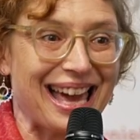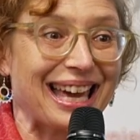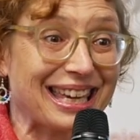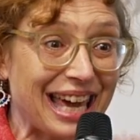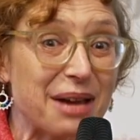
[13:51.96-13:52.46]

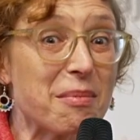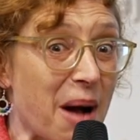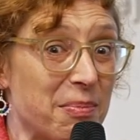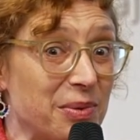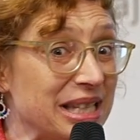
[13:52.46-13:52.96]
and came
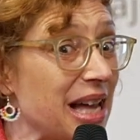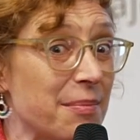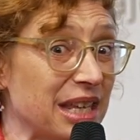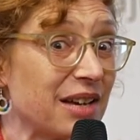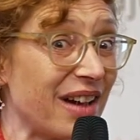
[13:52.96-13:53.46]
up with
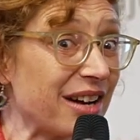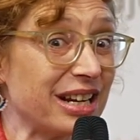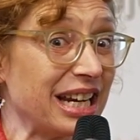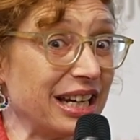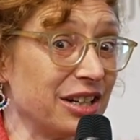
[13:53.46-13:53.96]
something
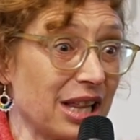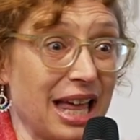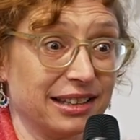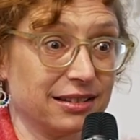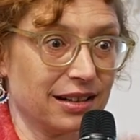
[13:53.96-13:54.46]
very
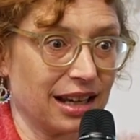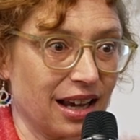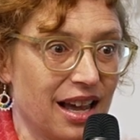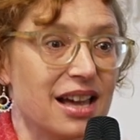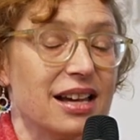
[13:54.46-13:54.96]

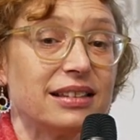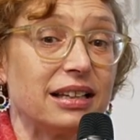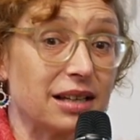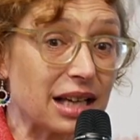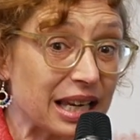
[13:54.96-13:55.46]
enlightening
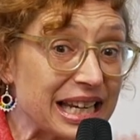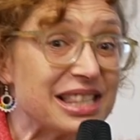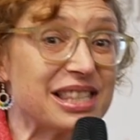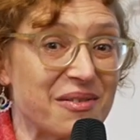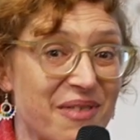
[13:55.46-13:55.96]
that the
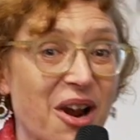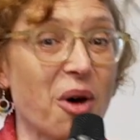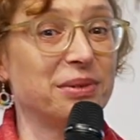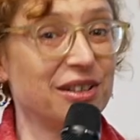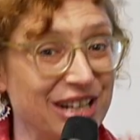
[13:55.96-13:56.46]
least
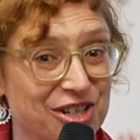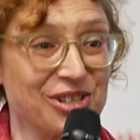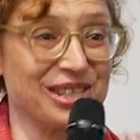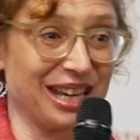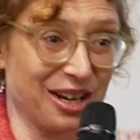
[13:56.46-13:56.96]
developed
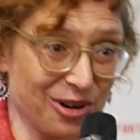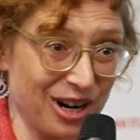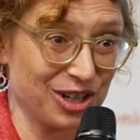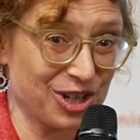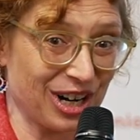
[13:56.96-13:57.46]
regions in
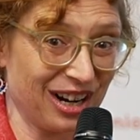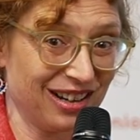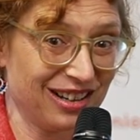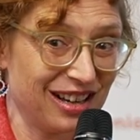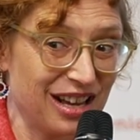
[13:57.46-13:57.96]
Croatia